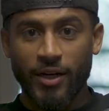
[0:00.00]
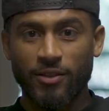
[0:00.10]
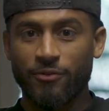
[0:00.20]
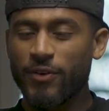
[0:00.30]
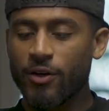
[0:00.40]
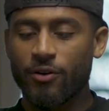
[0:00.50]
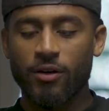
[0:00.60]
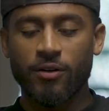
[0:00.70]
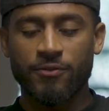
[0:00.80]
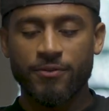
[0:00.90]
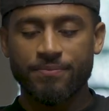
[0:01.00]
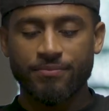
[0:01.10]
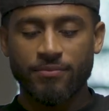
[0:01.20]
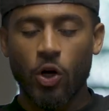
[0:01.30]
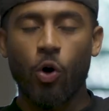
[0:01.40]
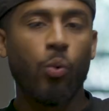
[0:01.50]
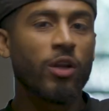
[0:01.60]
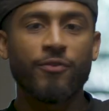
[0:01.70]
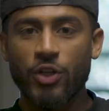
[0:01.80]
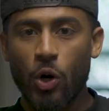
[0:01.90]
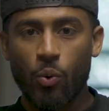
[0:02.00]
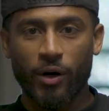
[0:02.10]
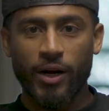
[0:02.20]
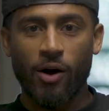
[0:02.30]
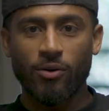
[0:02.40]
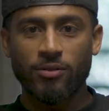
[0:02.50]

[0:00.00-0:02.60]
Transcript: The fear of, oh, what if it don't work out?